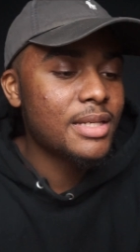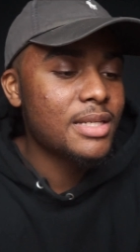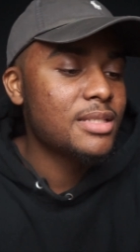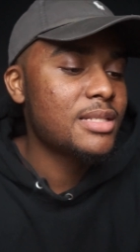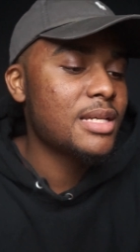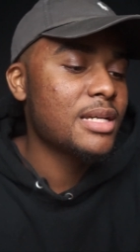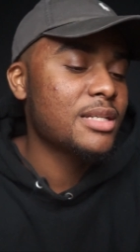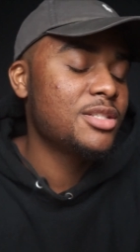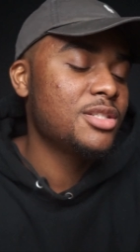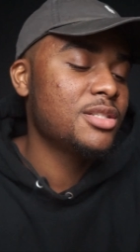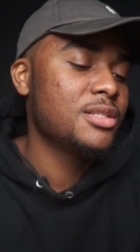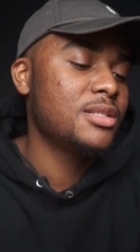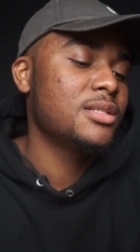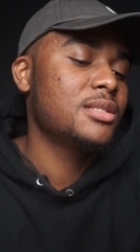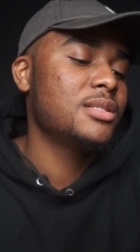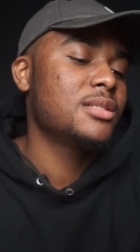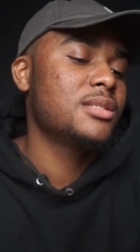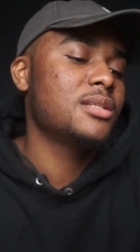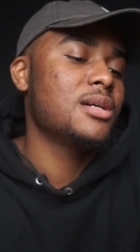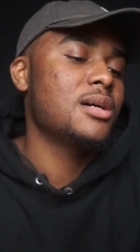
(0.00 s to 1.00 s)
This section
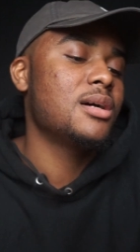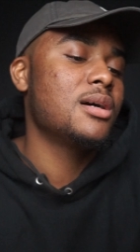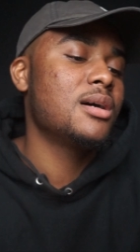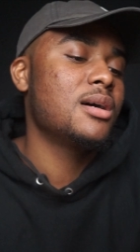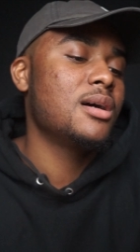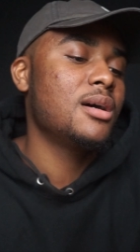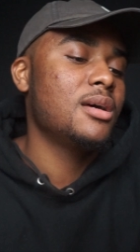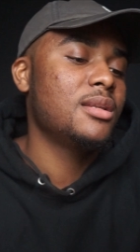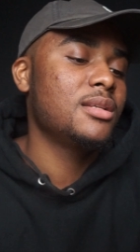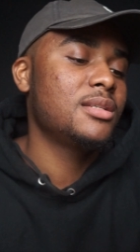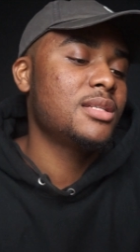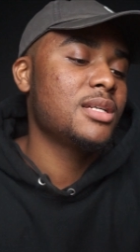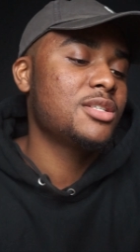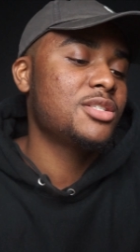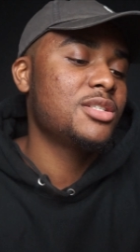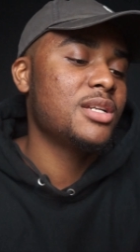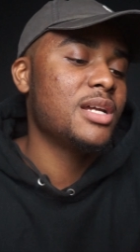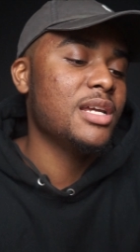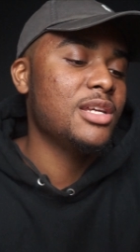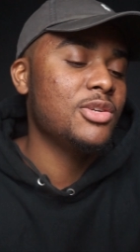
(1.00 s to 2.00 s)
is the
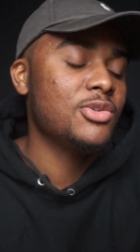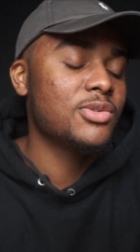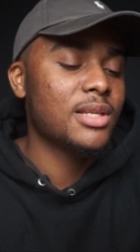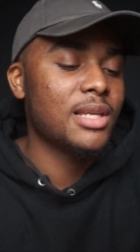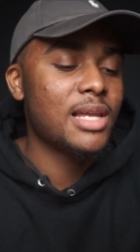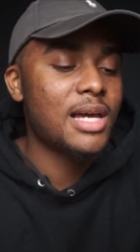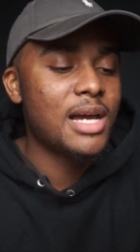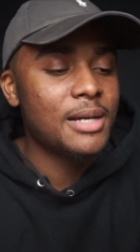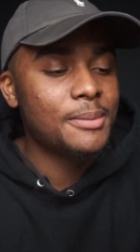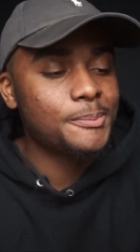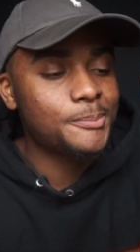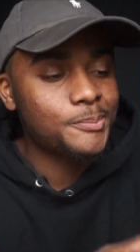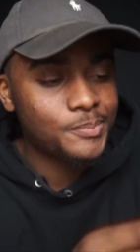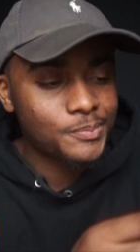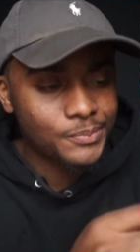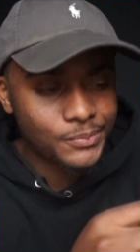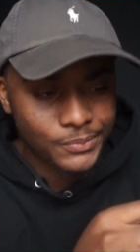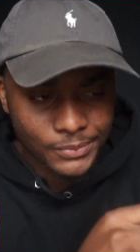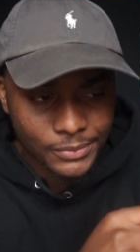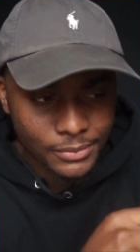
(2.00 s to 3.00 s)
section that I use a lot.
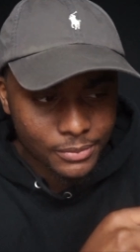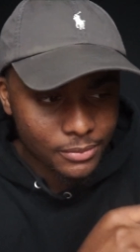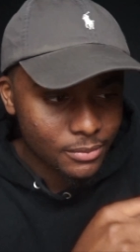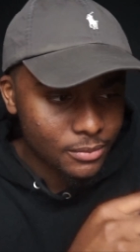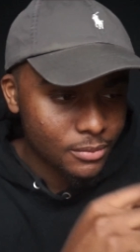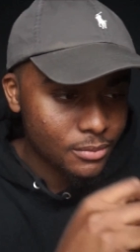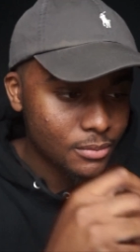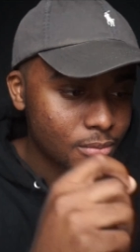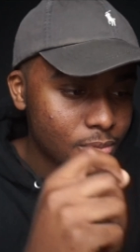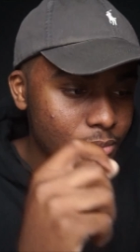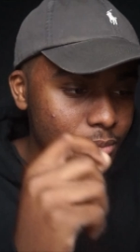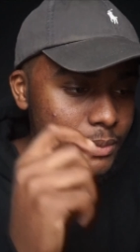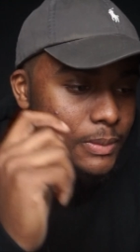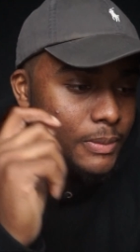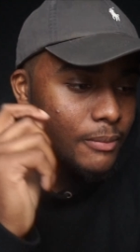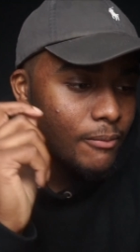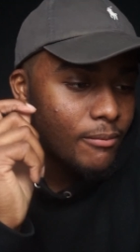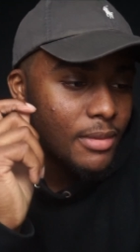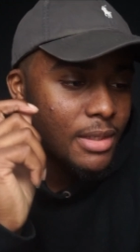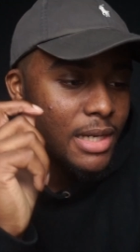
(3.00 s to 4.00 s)

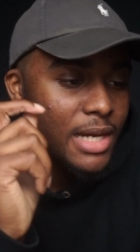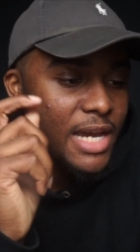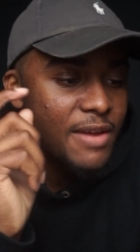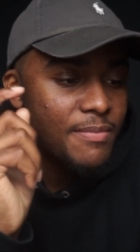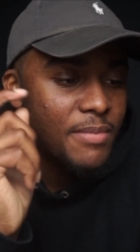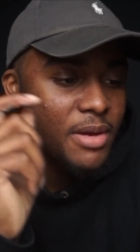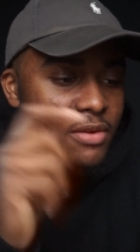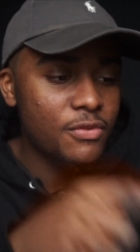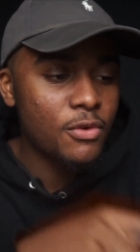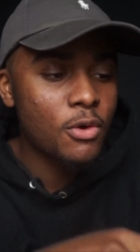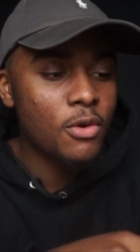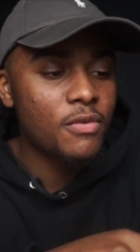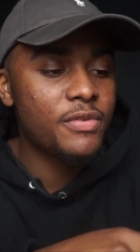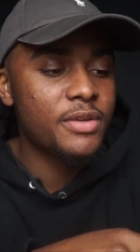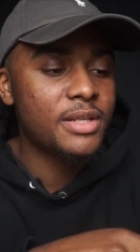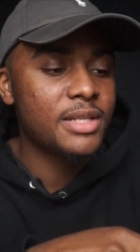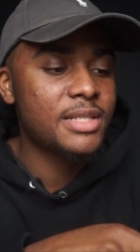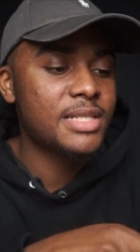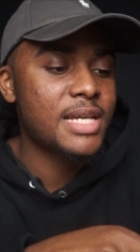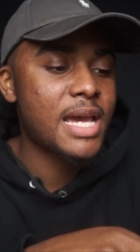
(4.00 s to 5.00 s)
I have my full
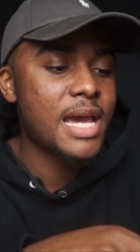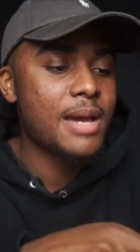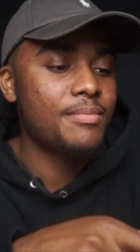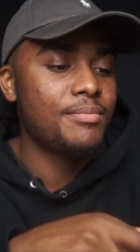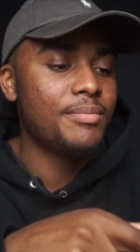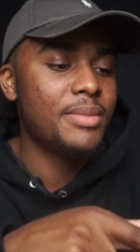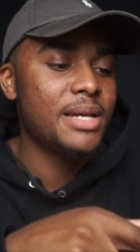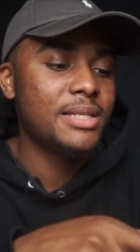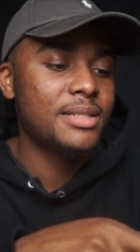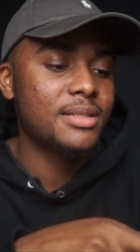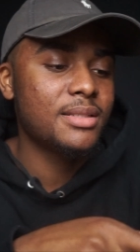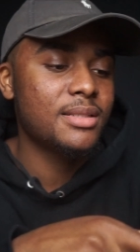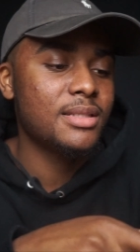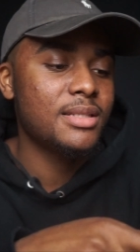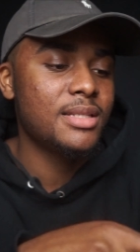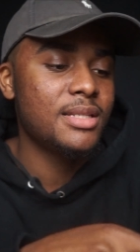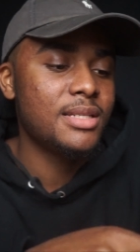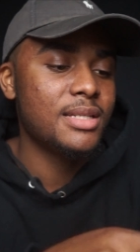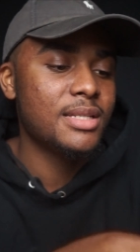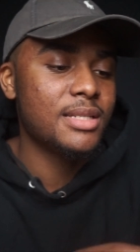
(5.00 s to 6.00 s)
fitness app.
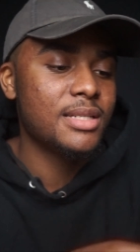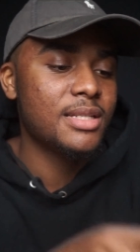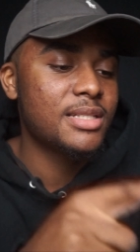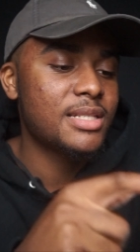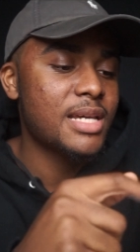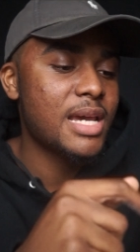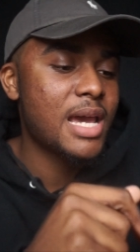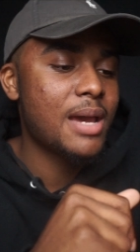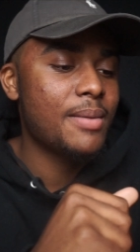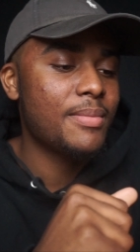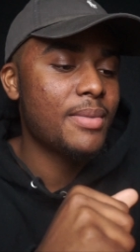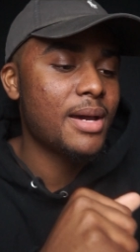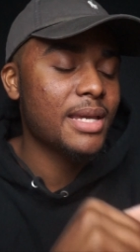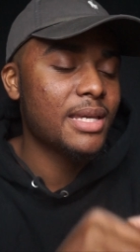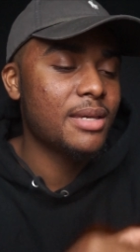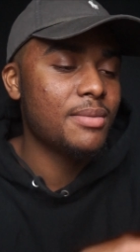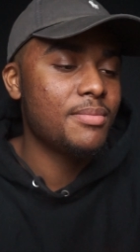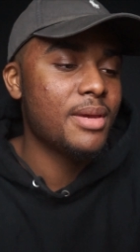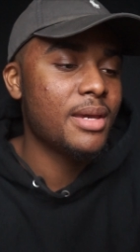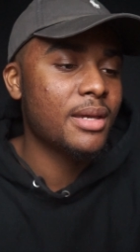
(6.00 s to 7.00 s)
Basically, in this app, I
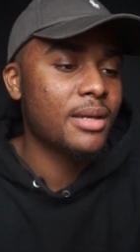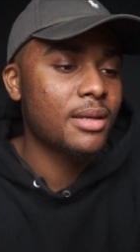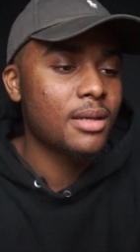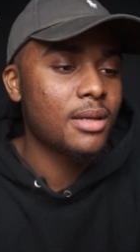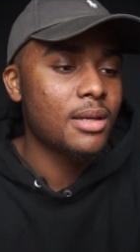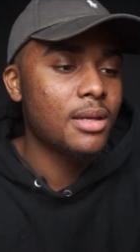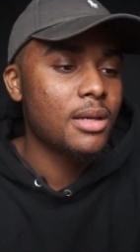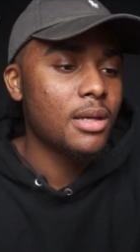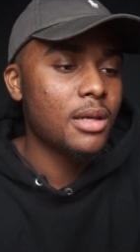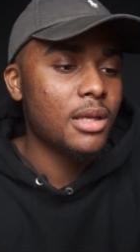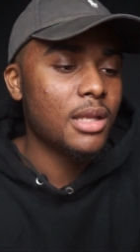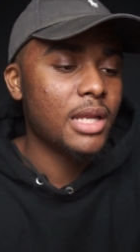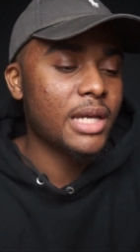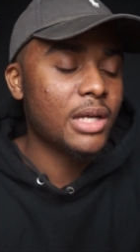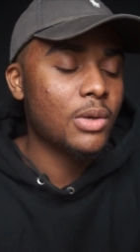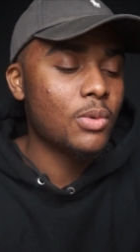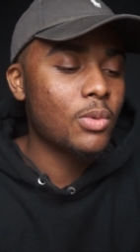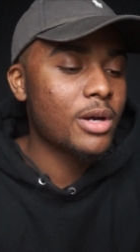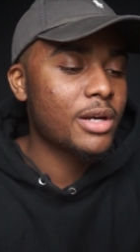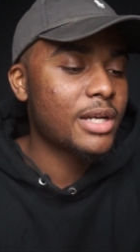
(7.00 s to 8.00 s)
can make
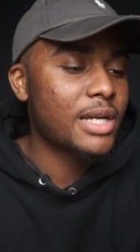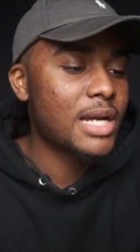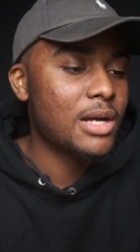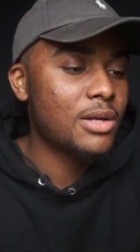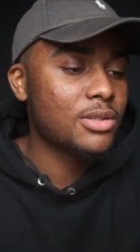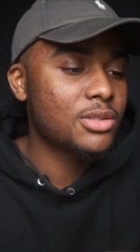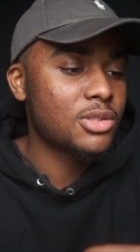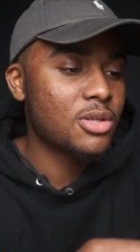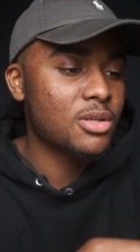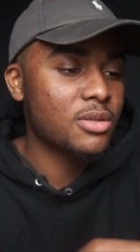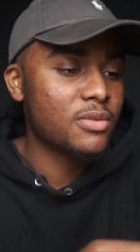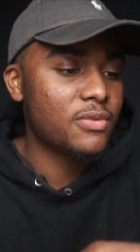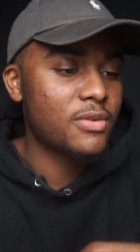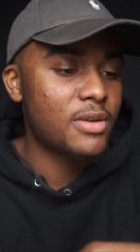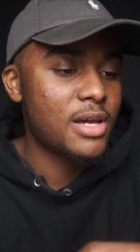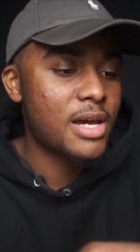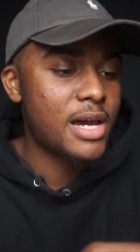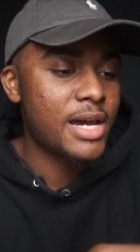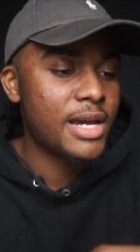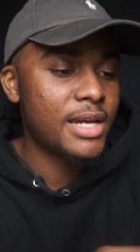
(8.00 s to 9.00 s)
like workouts on the
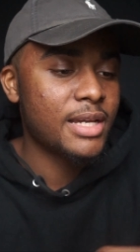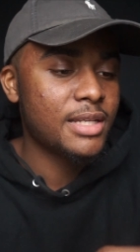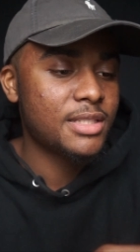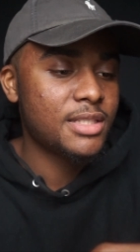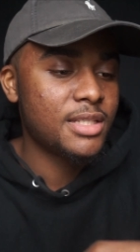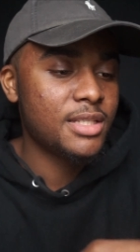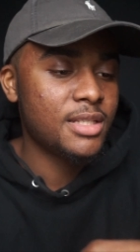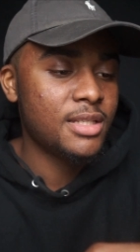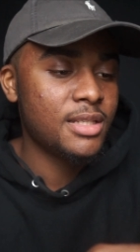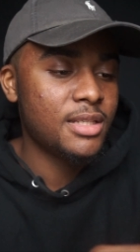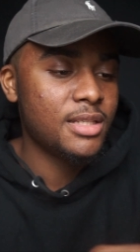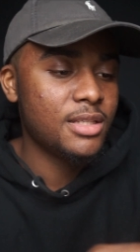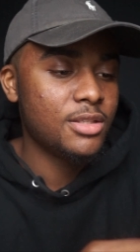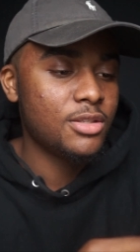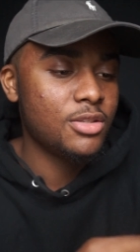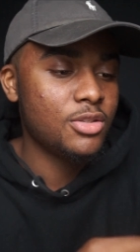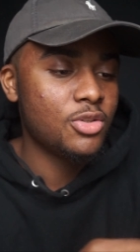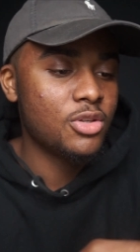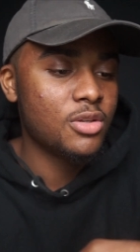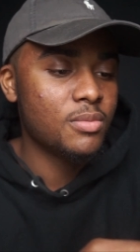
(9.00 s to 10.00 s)
fly. See,
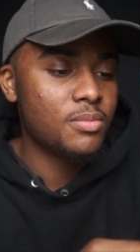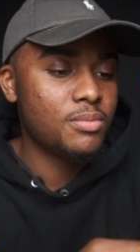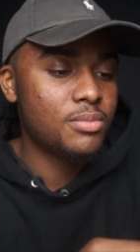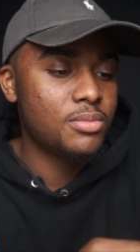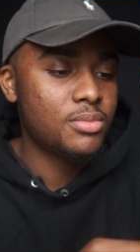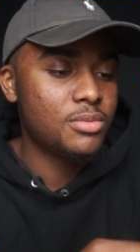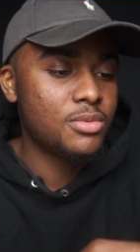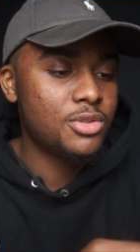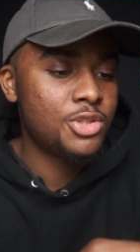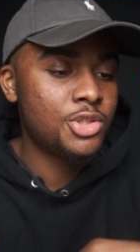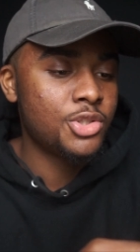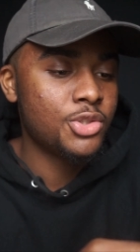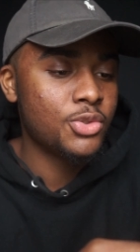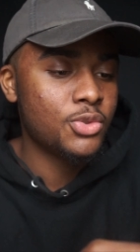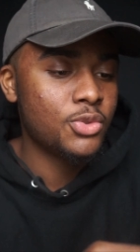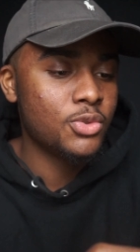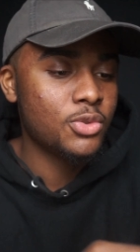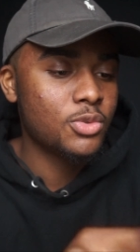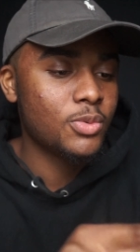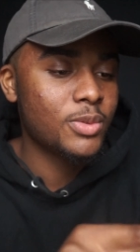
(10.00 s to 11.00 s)
you could
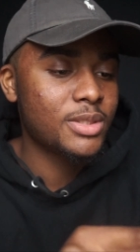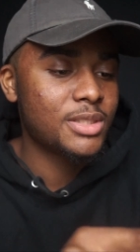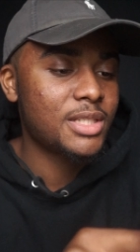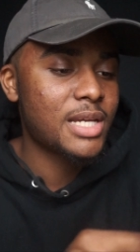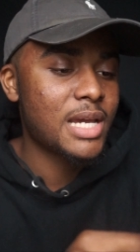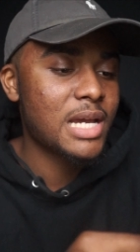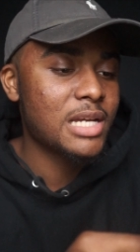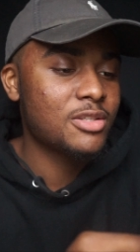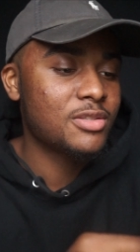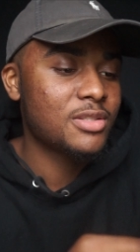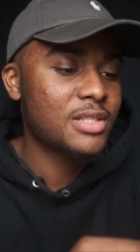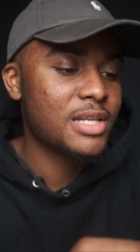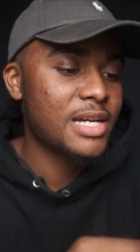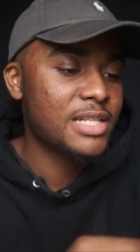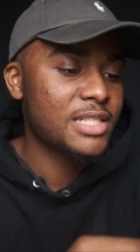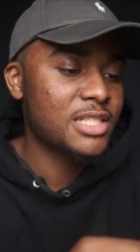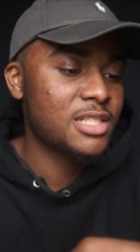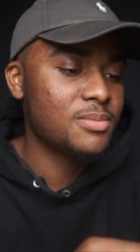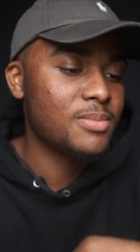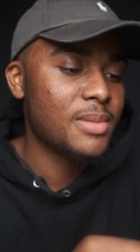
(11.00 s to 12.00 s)
choose which
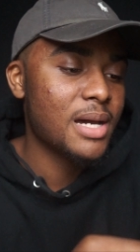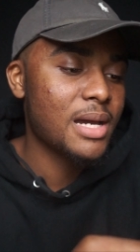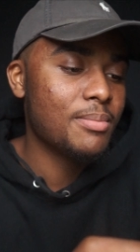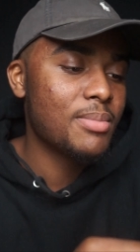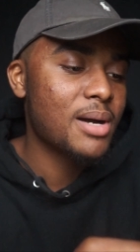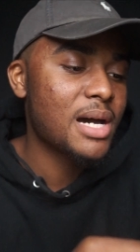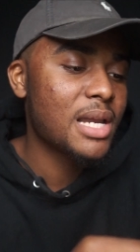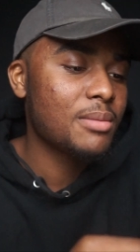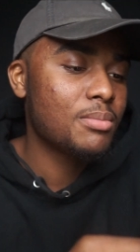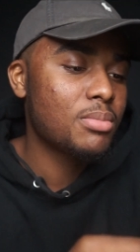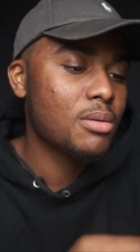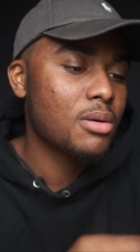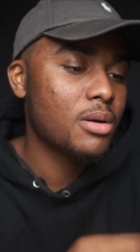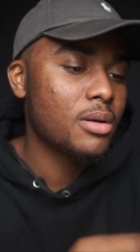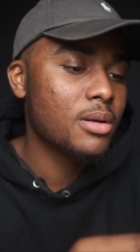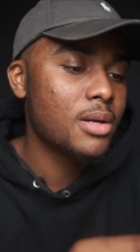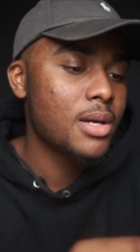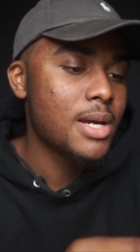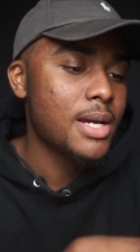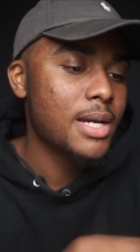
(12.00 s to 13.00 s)
exercises by body part.